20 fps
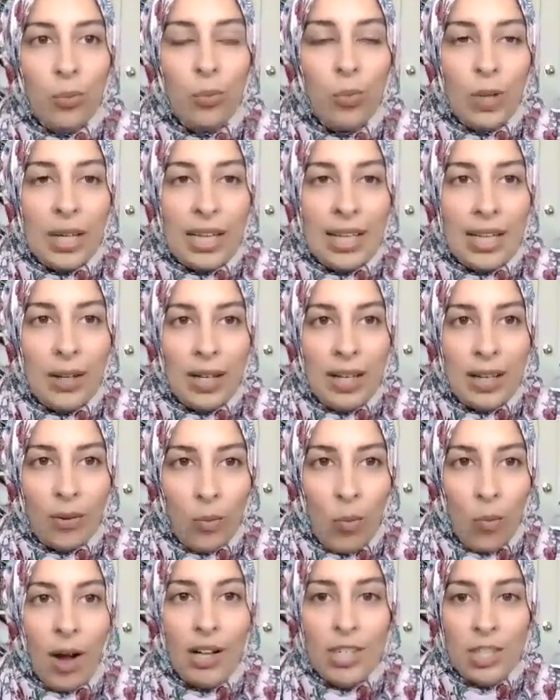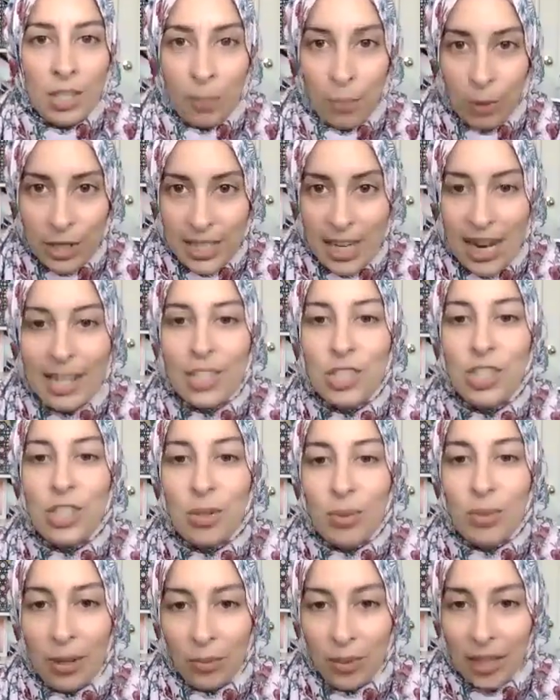we want to protect
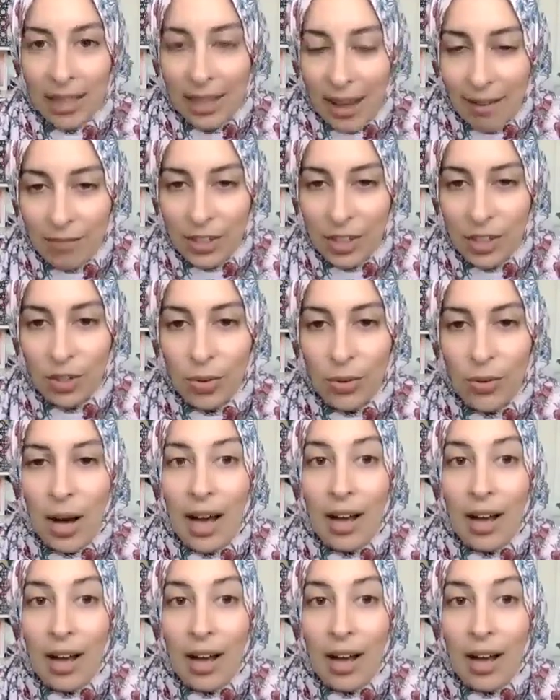you and we love you,